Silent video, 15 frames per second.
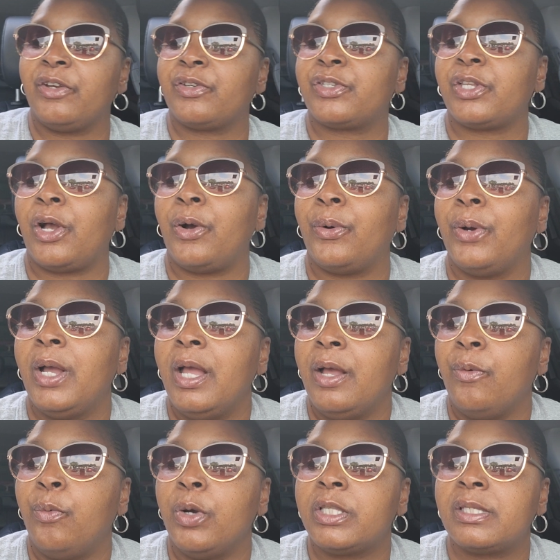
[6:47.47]
So
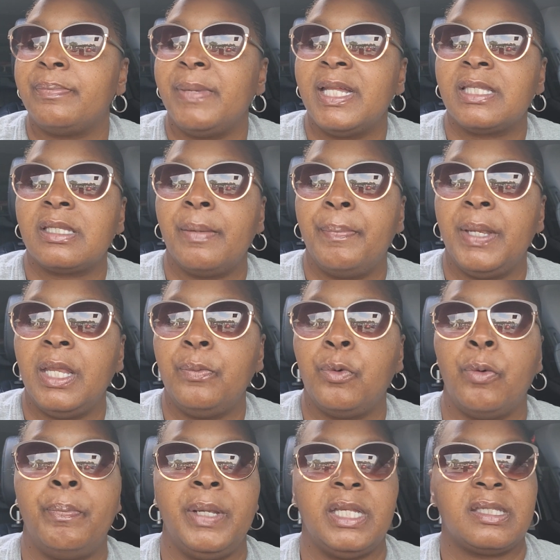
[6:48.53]
what's meant to be will be.